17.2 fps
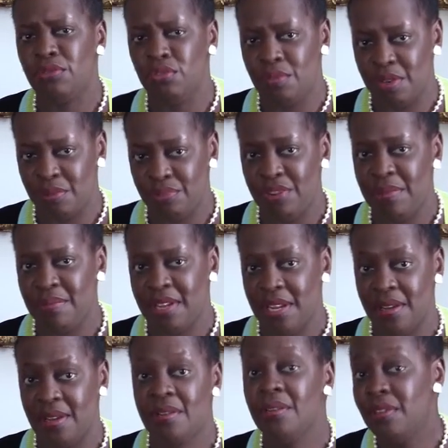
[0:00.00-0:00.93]
the former
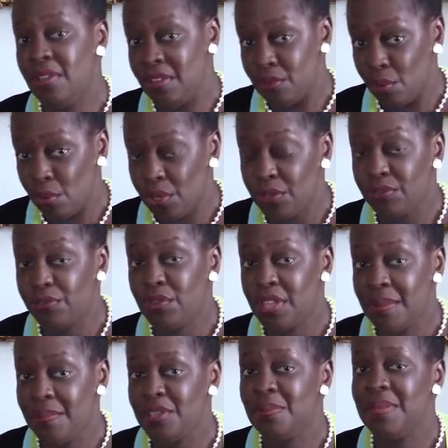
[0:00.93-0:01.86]
premier, in order
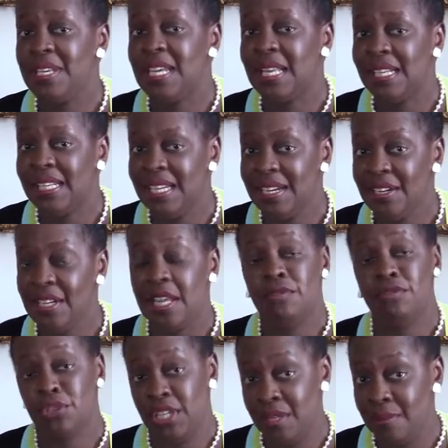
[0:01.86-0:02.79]
for them to be
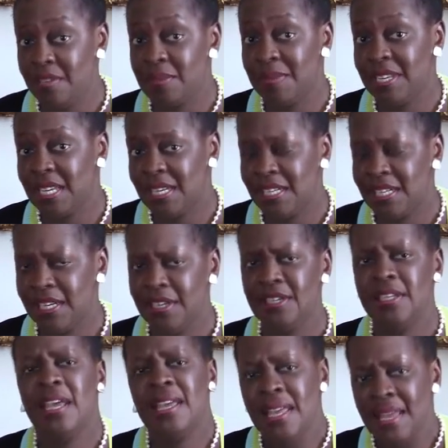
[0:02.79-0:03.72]
cleared and for him to be
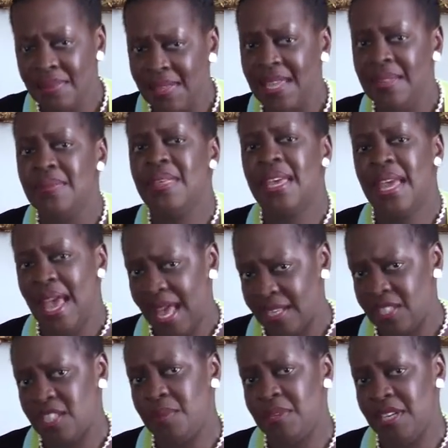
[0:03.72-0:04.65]
cleared, then there
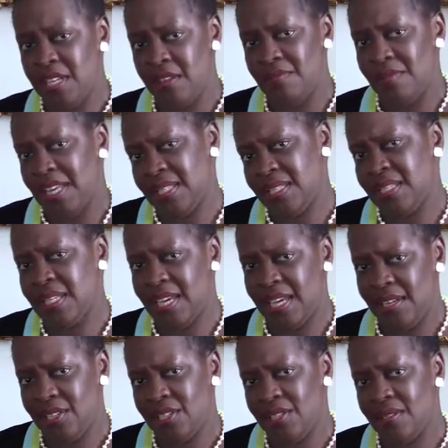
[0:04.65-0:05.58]
has to be an
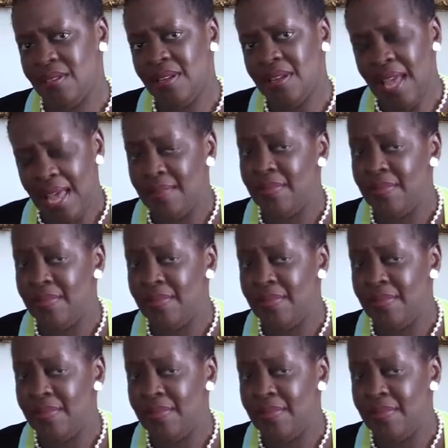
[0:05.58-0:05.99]
investigation.